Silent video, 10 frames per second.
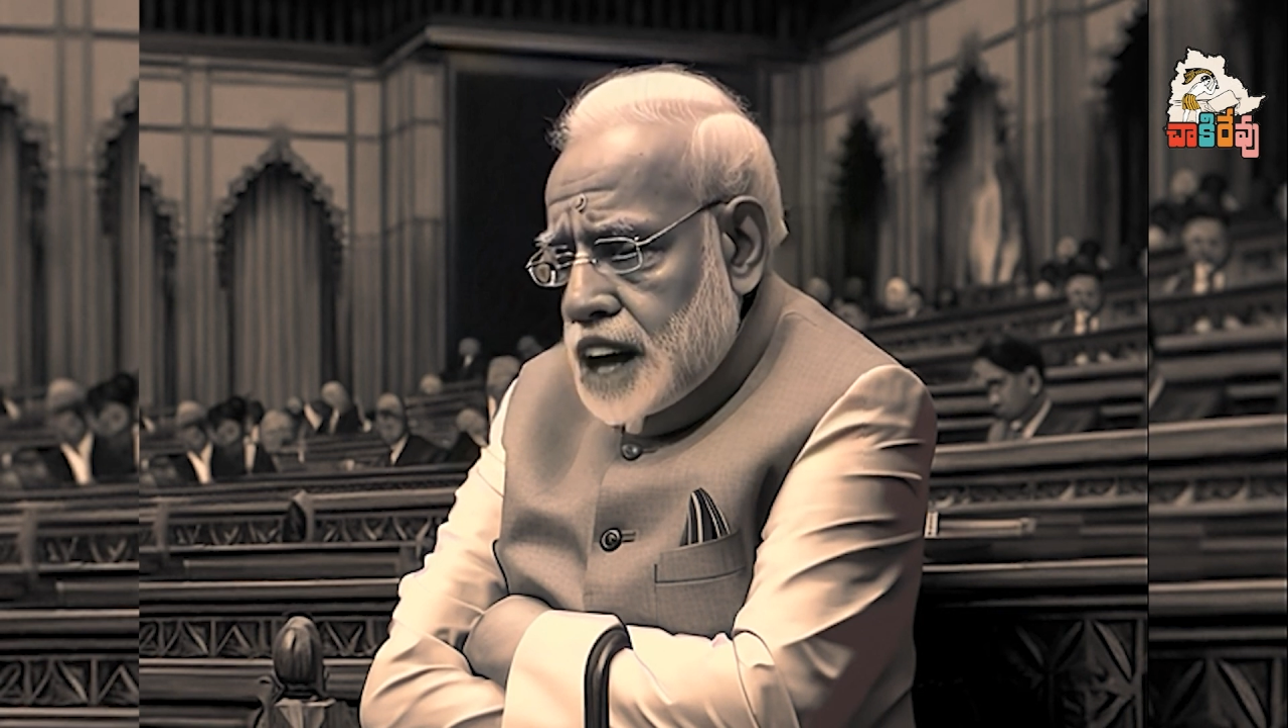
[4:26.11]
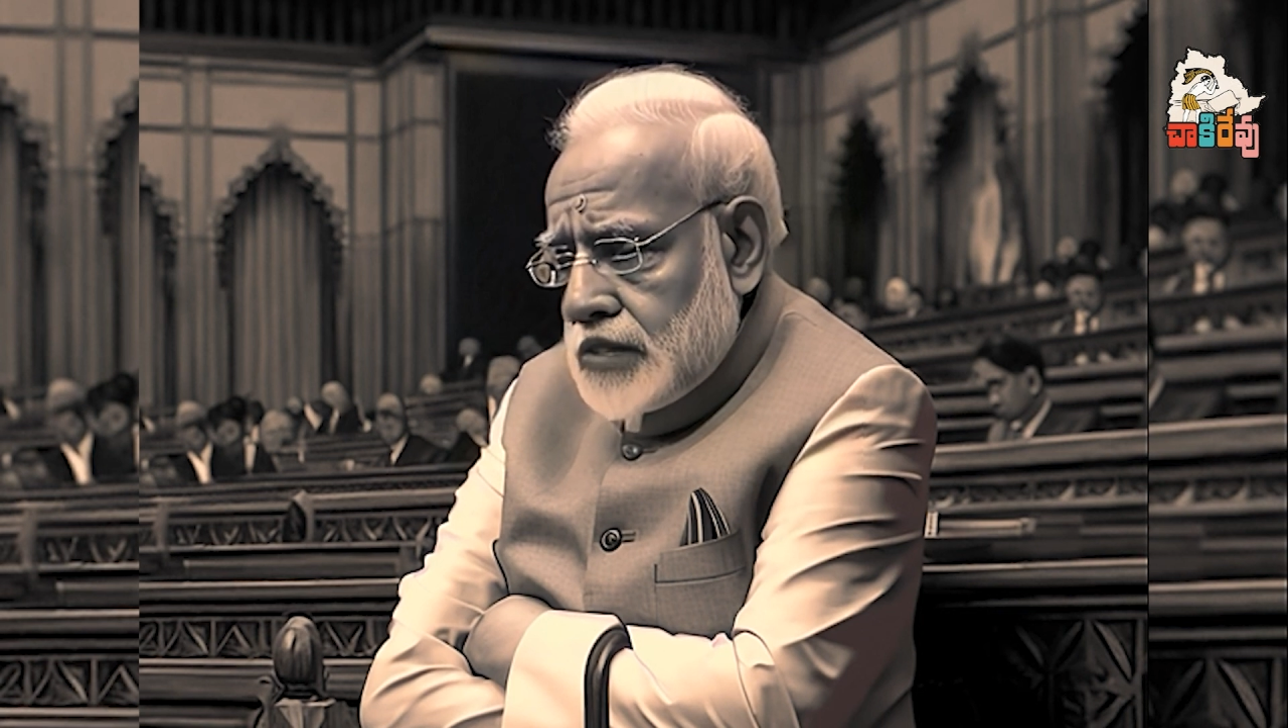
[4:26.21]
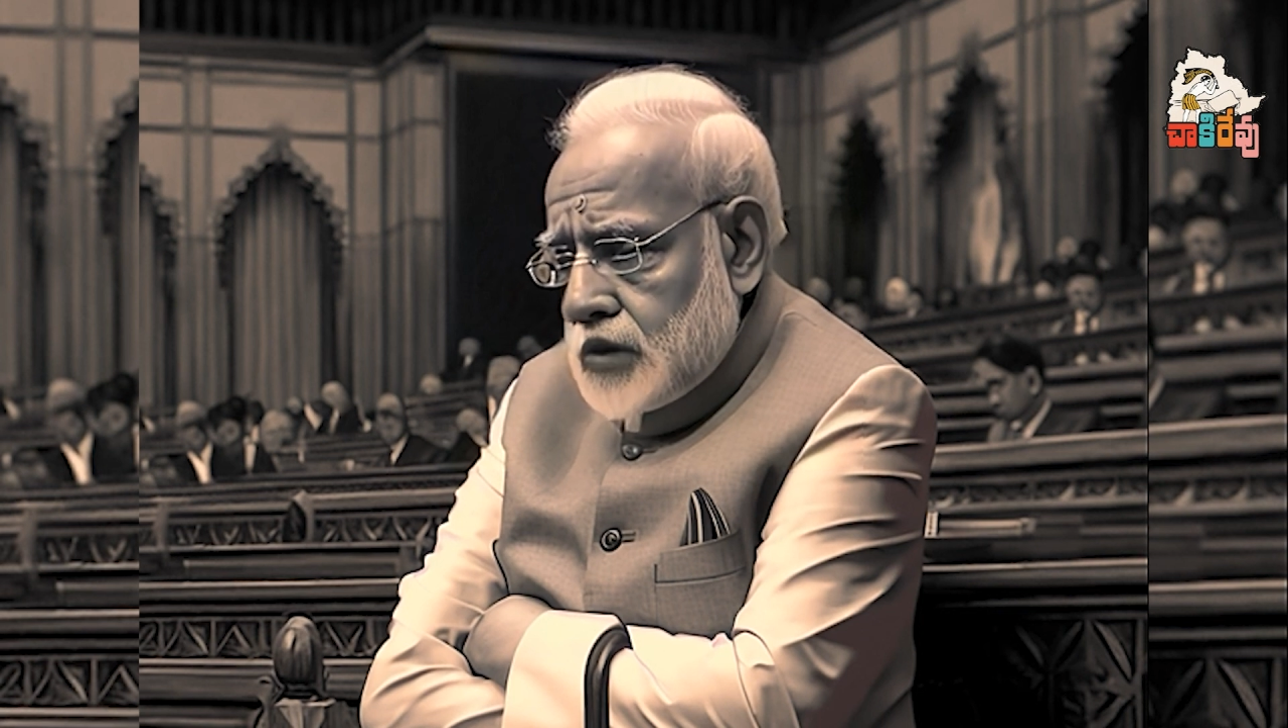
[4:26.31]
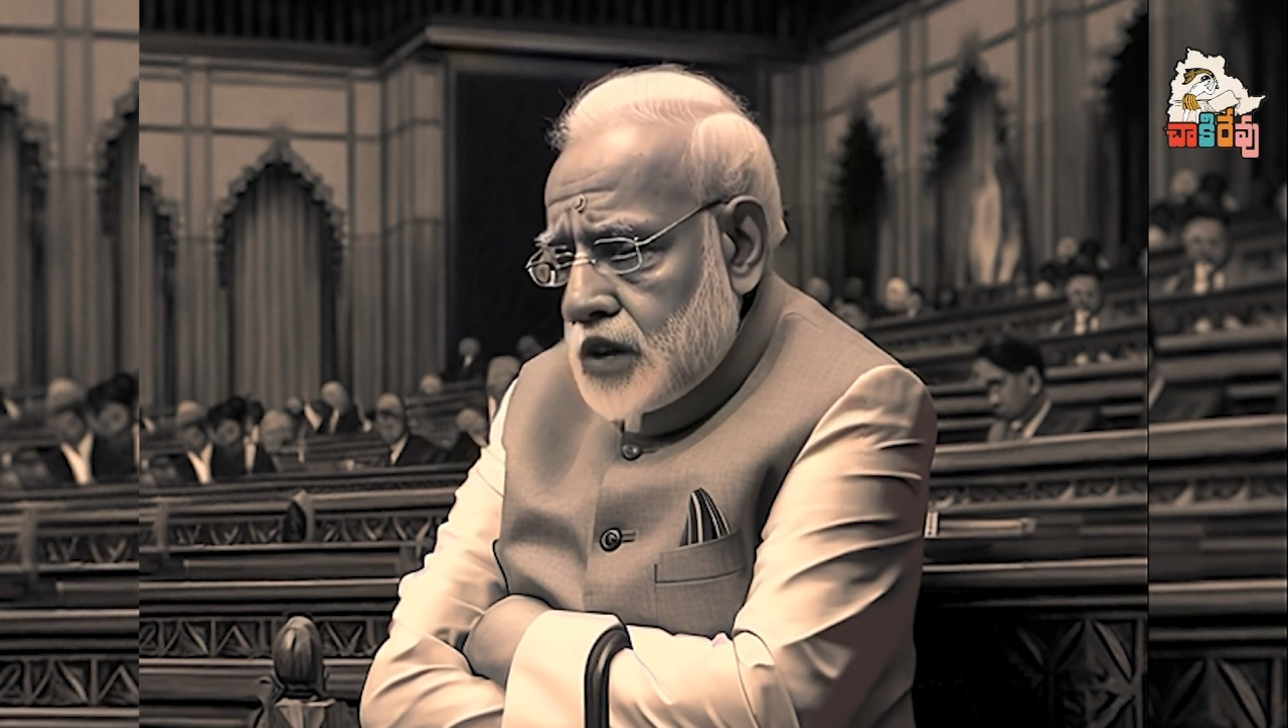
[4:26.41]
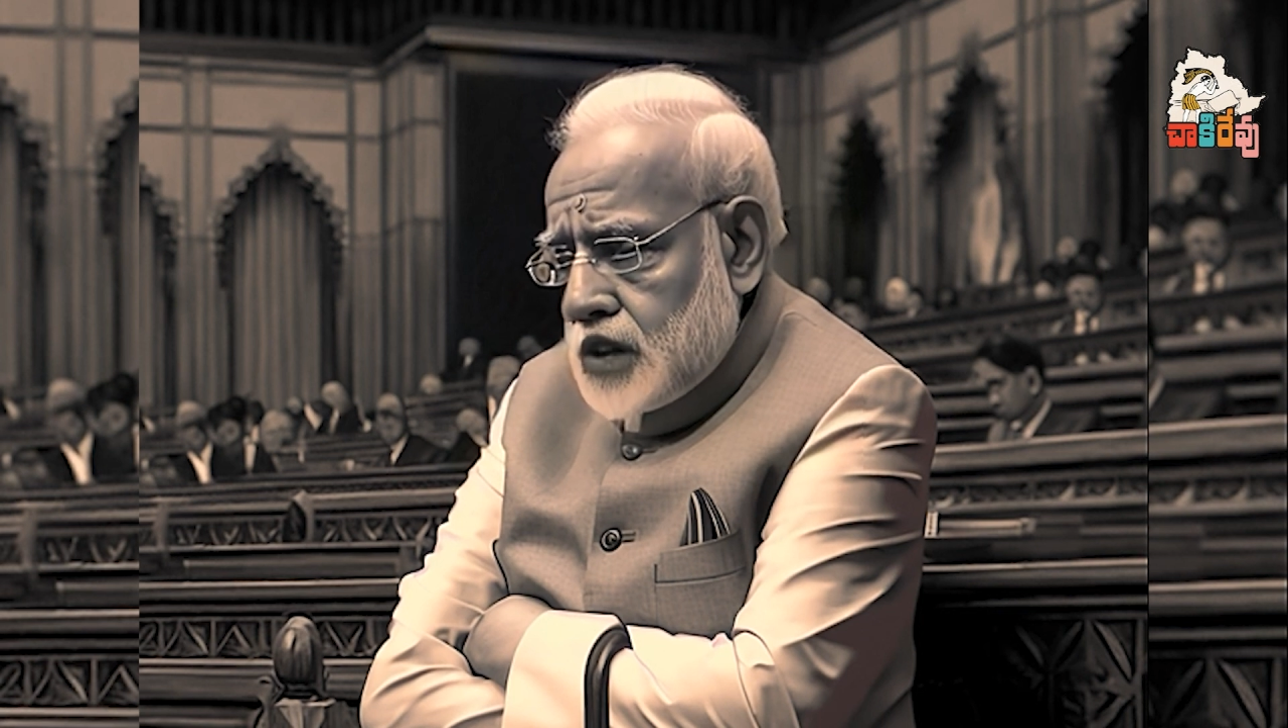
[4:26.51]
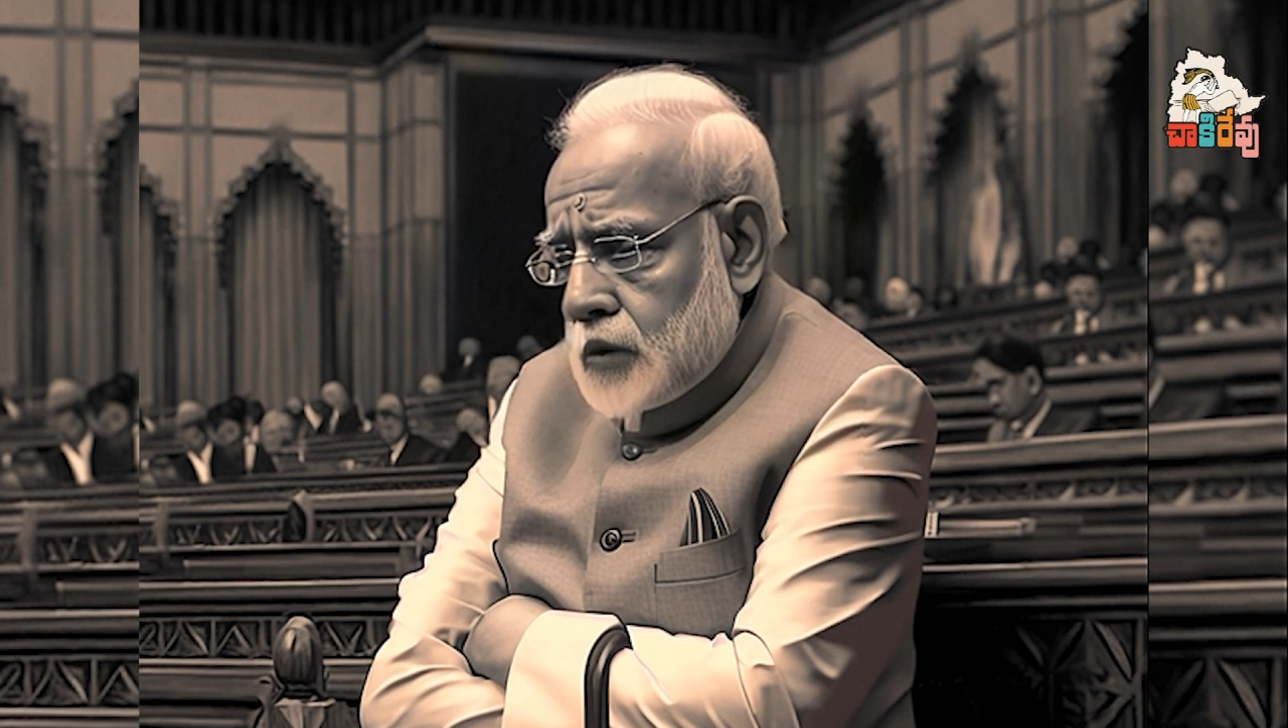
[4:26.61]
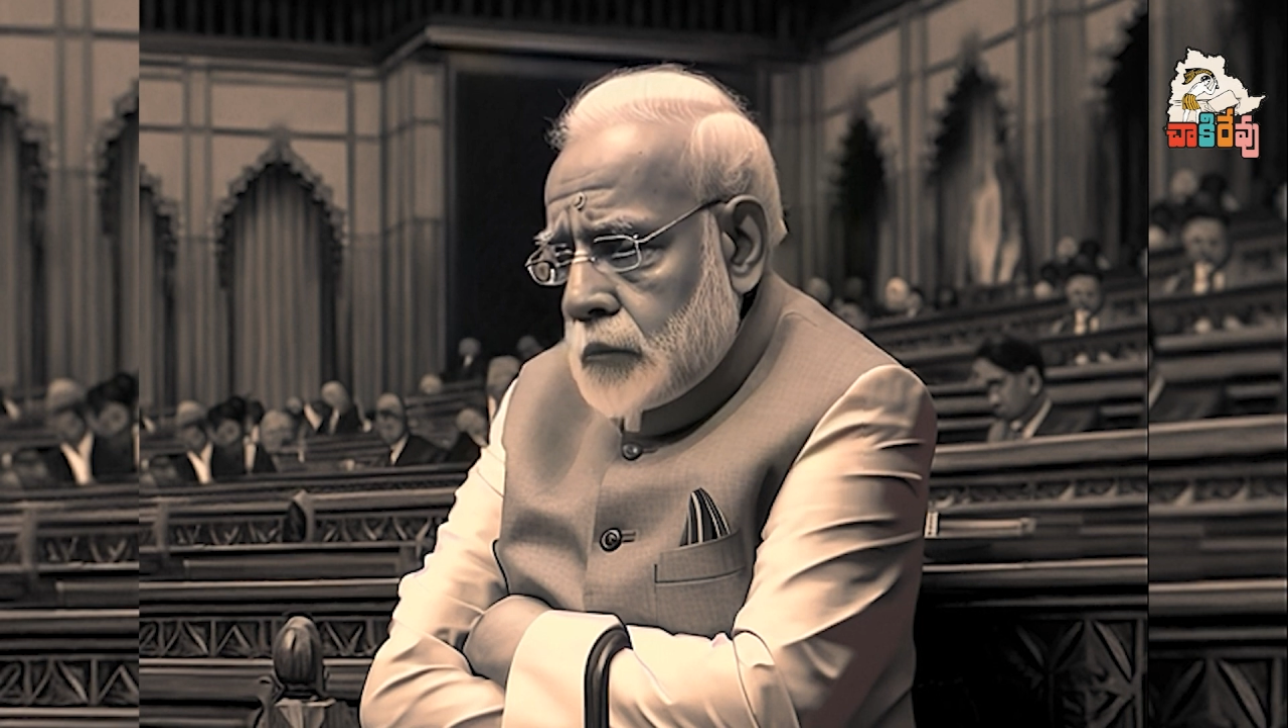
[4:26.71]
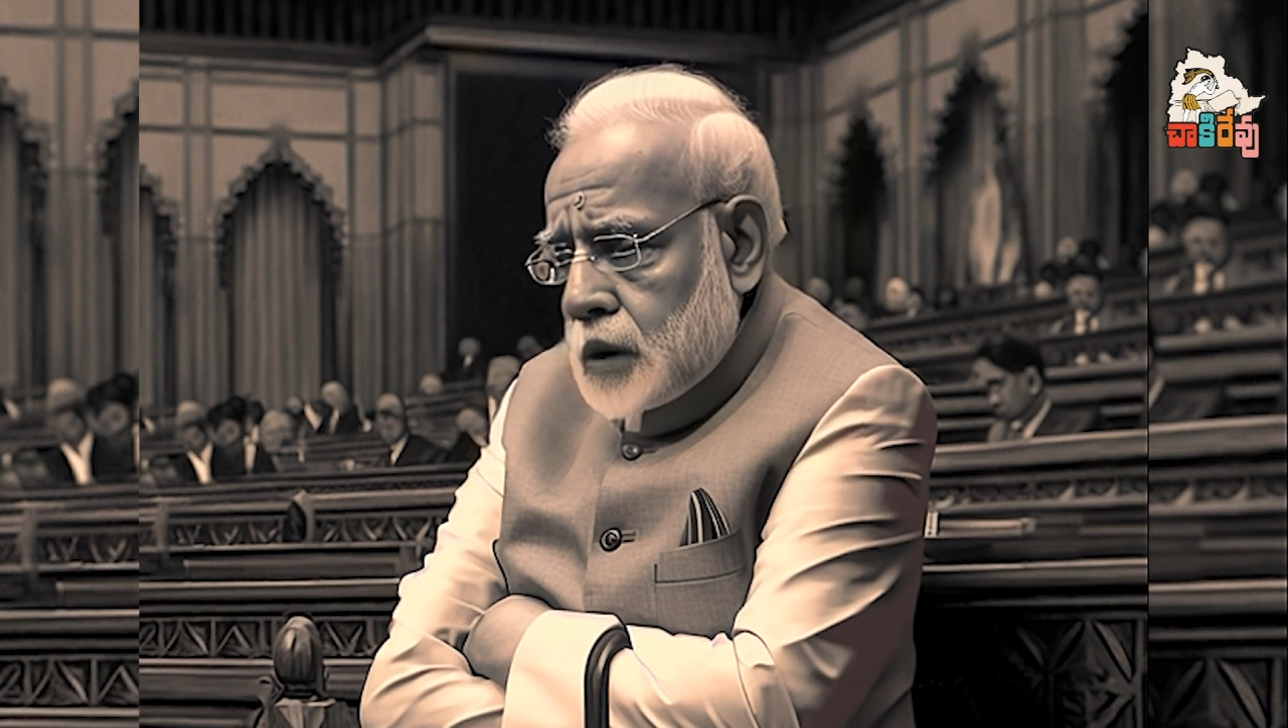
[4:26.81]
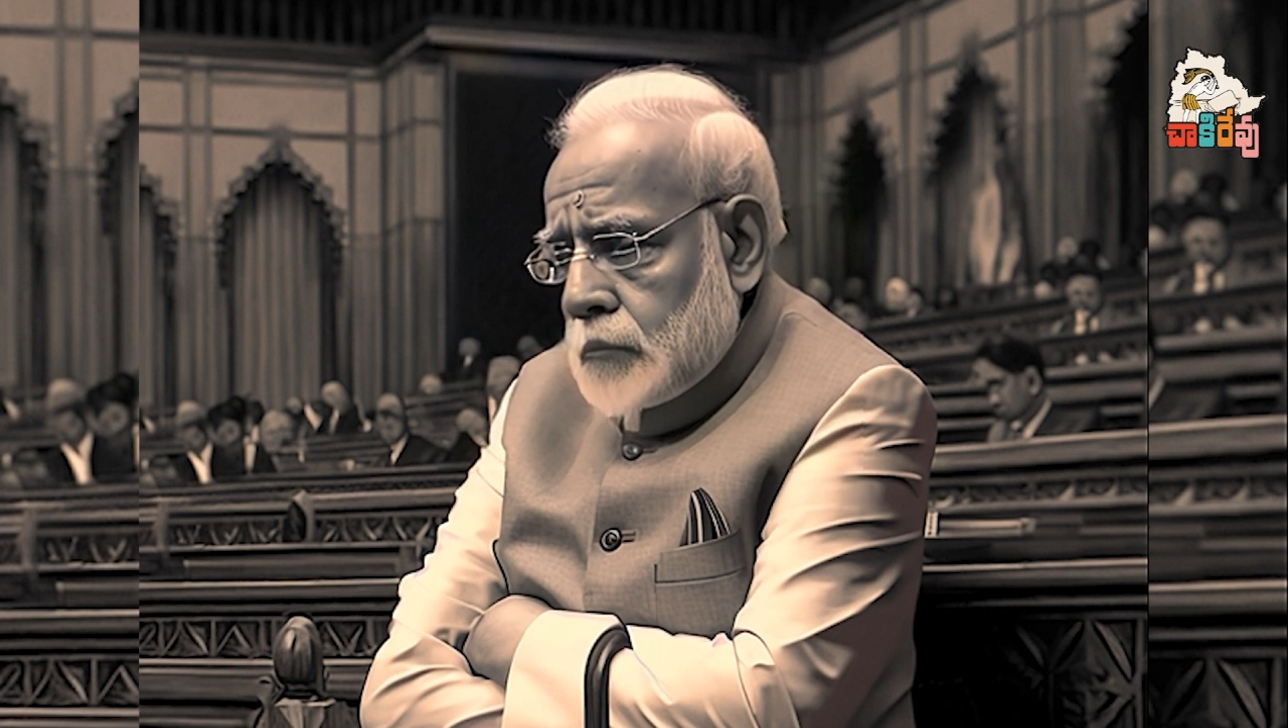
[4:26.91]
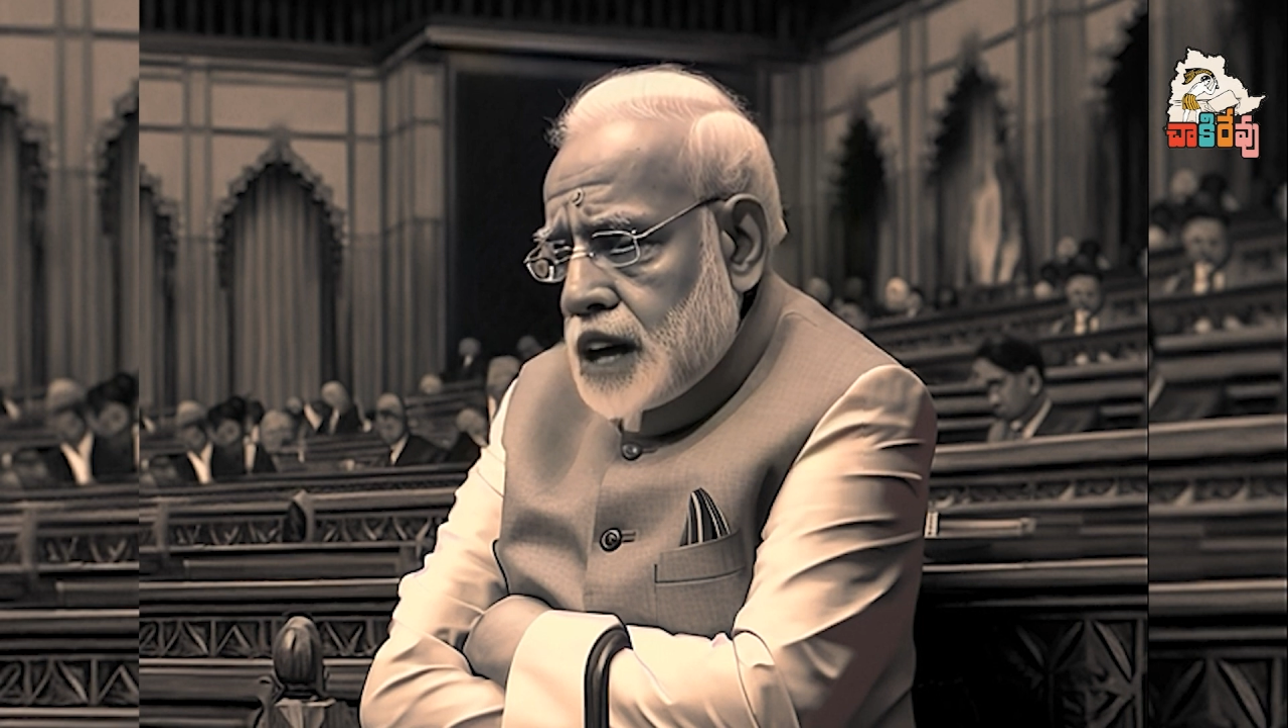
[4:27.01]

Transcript: It's also about